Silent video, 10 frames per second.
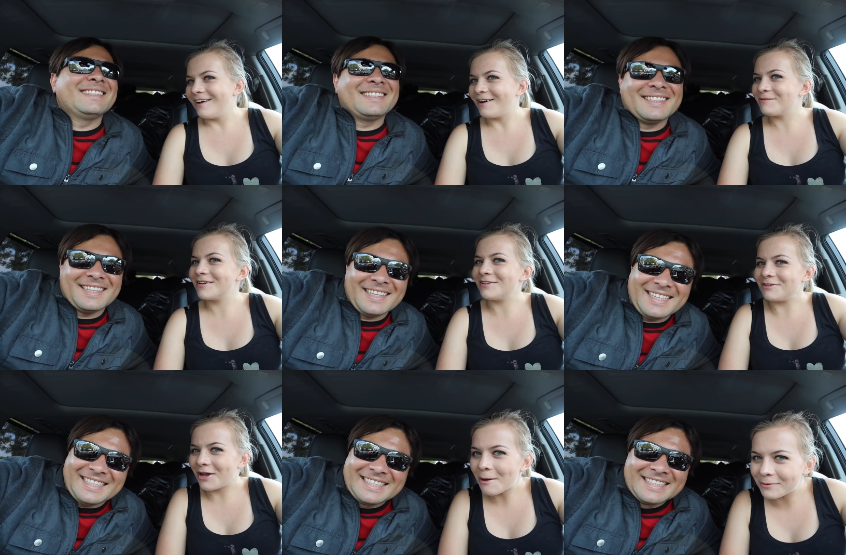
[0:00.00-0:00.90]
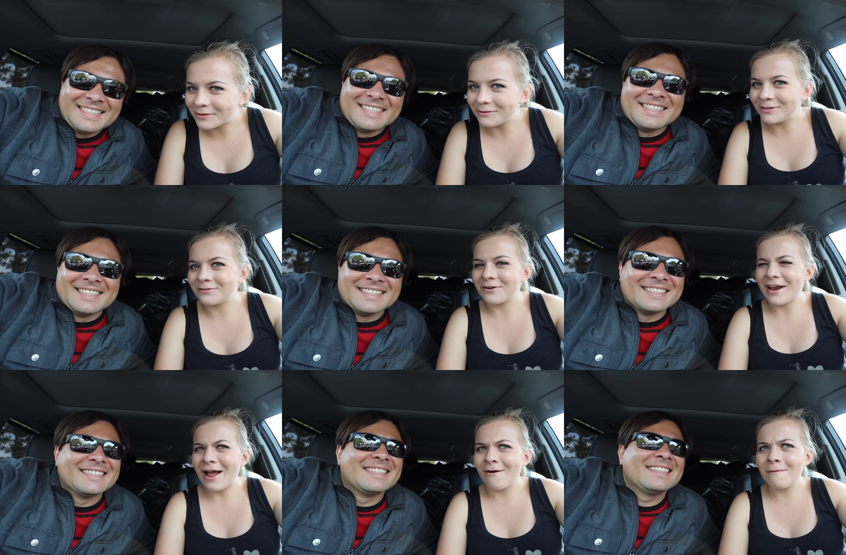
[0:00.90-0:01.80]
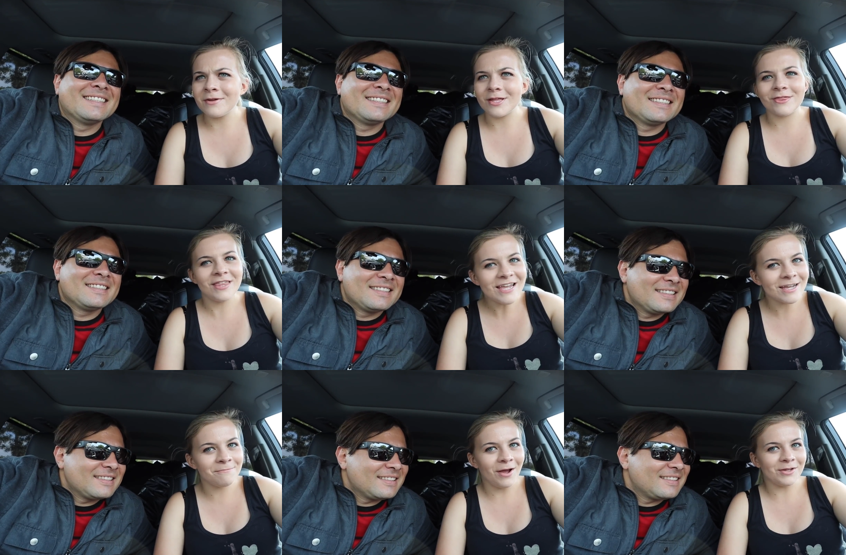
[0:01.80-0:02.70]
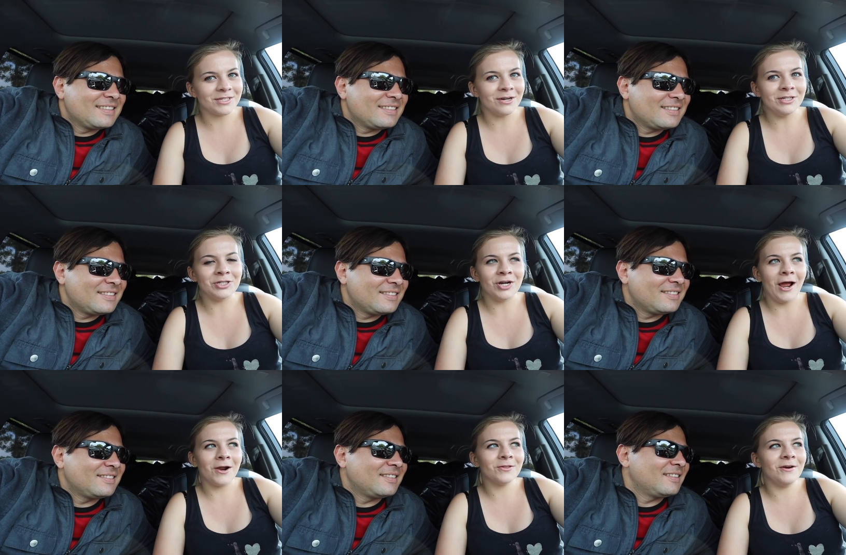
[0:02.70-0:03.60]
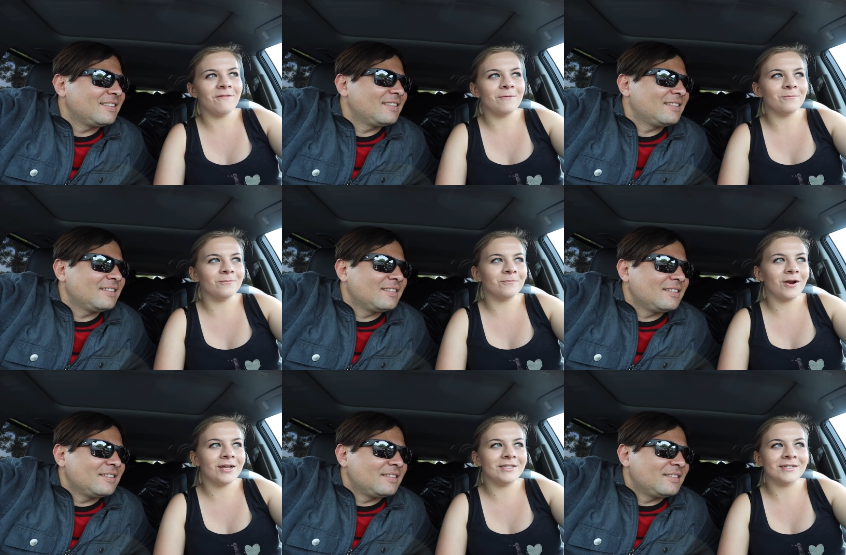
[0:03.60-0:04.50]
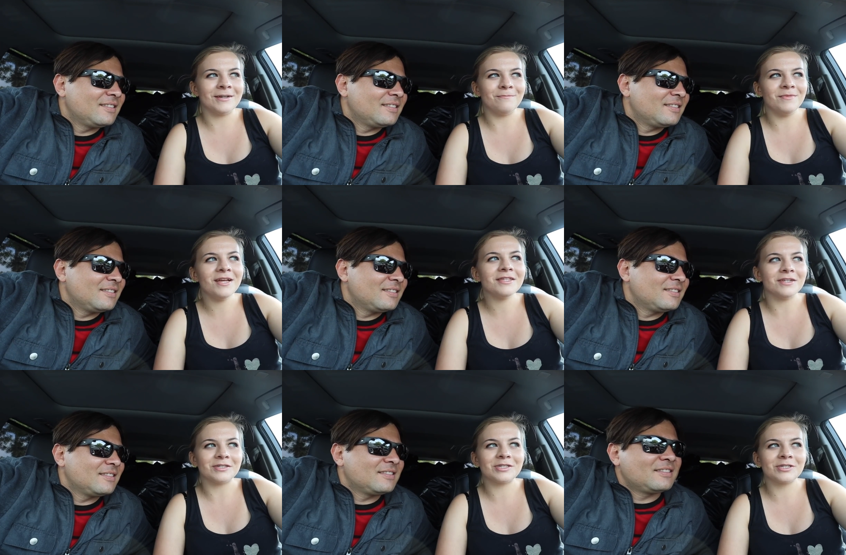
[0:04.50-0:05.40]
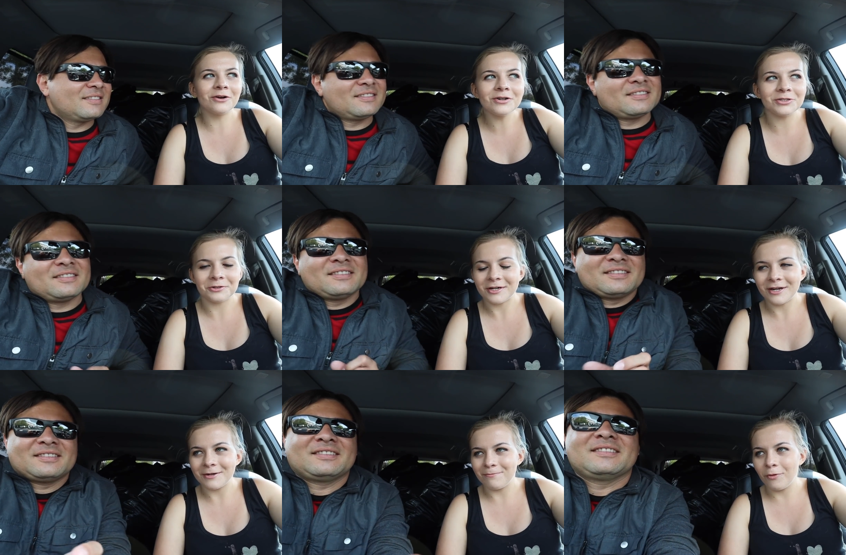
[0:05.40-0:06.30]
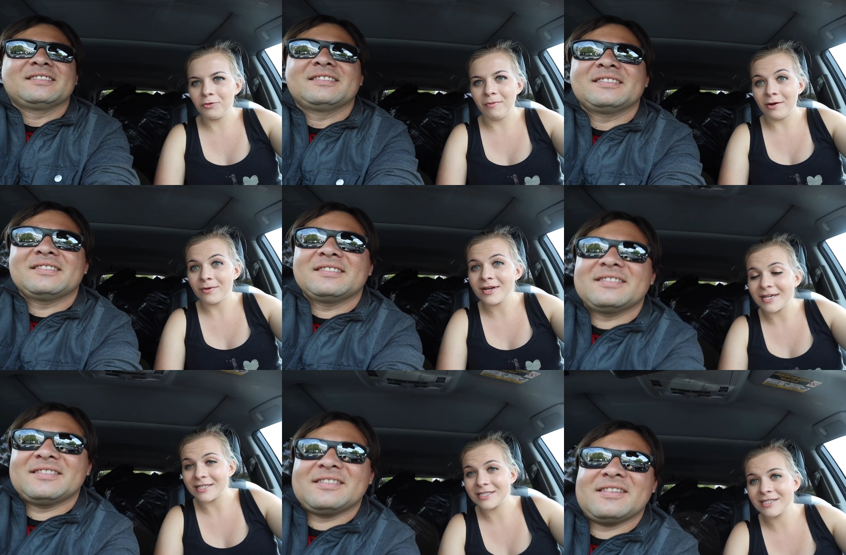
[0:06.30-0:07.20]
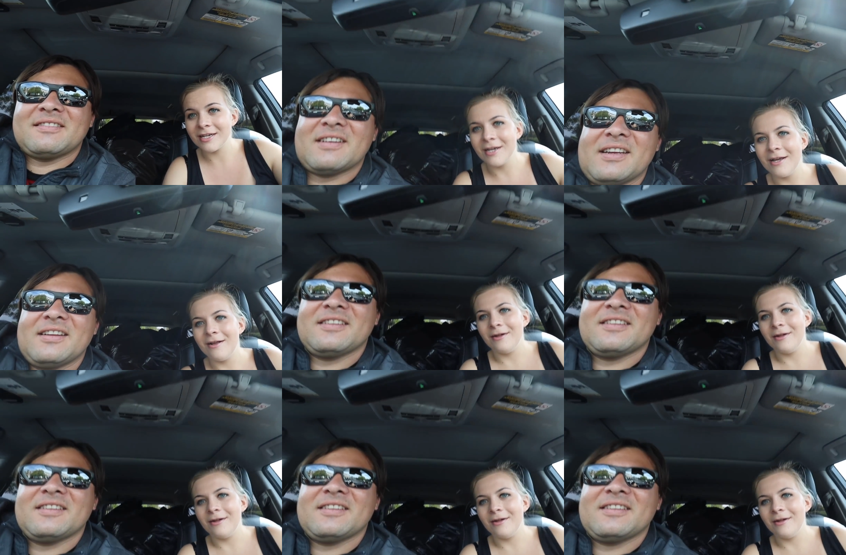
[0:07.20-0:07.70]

Speaker 1: I'm gonna do topicals for now. I'm gonna think about surgery. I don't know if I'm ready to commit to surgery in both my wrists. All right.